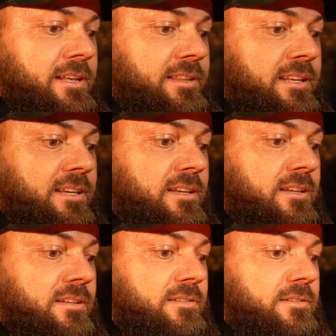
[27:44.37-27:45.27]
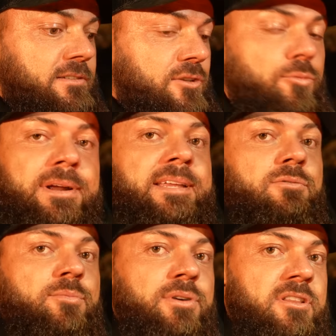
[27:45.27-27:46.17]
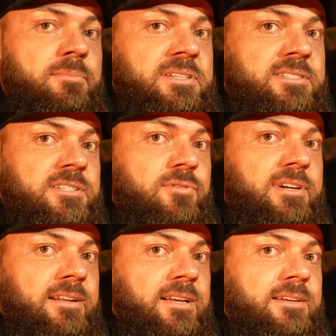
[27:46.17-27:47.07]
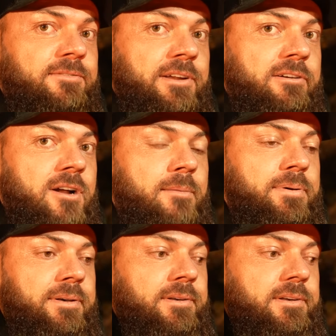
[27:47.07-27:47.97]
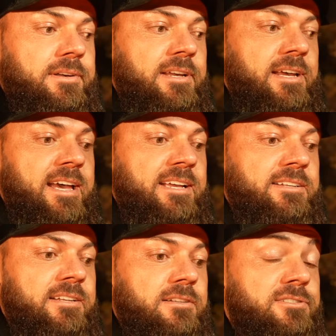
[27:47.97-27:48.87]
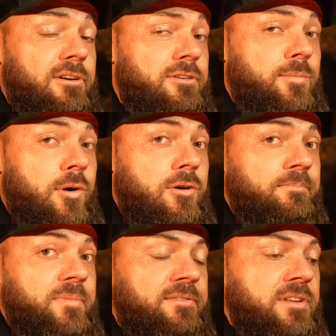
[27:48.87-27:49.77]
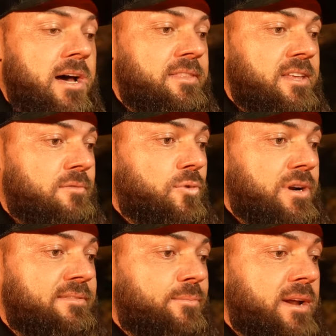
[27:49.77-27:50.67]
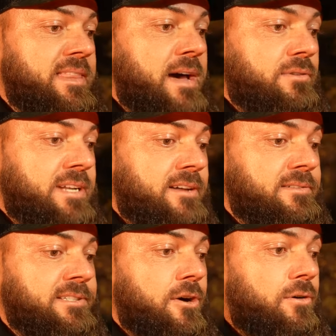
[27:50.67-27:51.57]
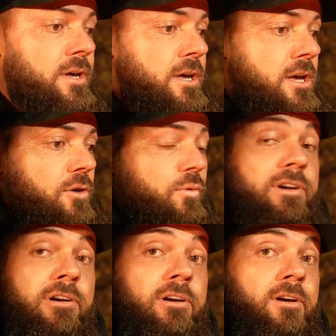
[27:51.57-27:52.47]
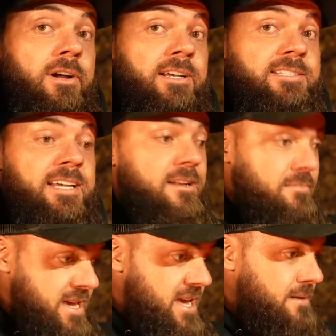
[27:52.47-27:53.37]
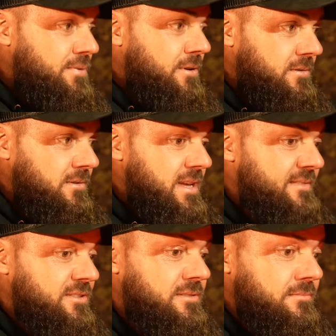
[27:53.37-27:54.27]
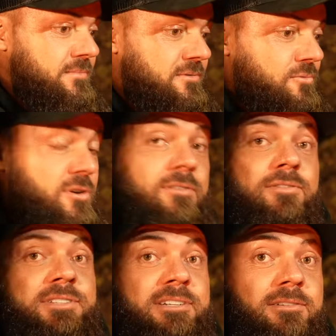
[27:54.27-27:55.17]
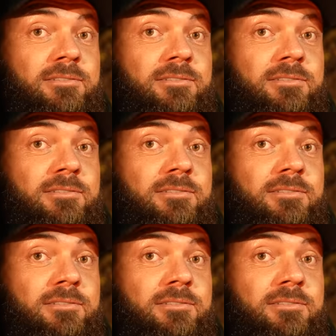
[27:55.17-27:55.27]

the lubricant that we put in the pistons will kind of free her up and it'll start tomorrow. If not, then we're gonna have to break that one down. So we are setting up camp, having some wonderful dinner,